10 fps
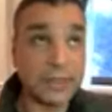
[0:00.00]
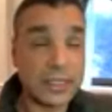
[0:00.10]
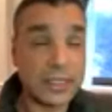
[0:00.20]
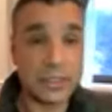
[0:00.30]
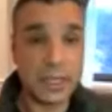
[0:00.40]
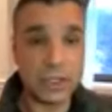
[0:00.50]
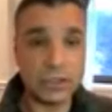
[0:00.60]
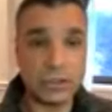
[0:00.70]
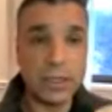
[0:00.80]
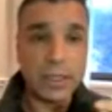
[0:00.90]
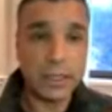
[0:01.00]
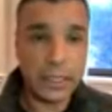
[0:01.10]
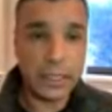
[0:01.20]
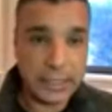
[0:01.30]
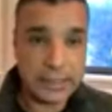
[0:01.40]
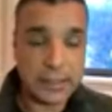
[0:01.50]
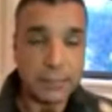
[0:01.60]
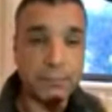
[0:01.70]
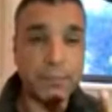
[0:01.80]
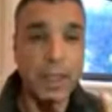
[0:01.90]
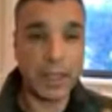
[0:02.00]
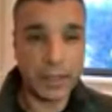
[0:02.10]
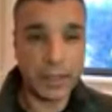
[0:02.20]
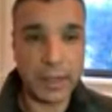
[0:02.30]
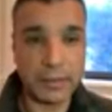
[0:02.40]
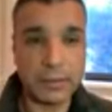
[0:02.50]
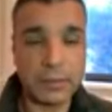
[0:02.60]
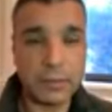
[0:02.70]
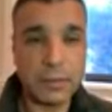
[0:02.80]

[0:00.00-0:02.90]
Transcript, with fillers: destination is at hand.